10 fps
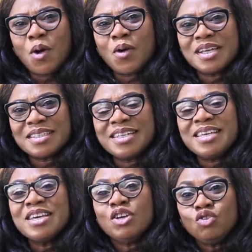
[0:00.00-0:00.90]

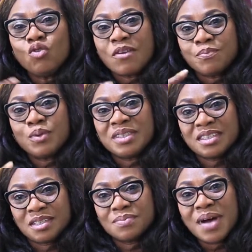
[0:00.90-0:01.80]
Honestly, you have put
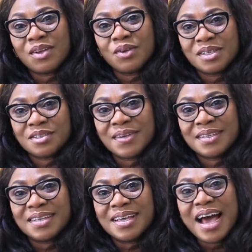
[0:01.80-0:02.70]
a smile on his
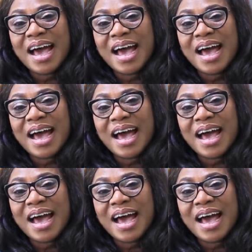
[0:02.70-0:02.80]
face